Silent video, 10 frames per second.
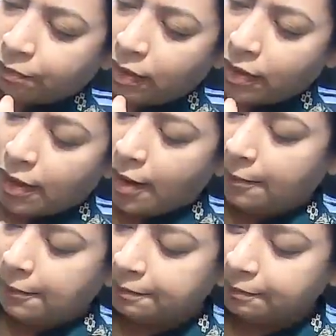Did you
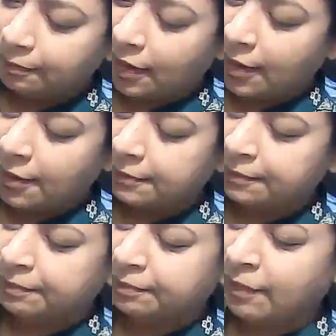just touch that
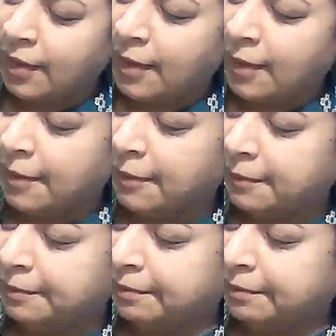right out of the pot?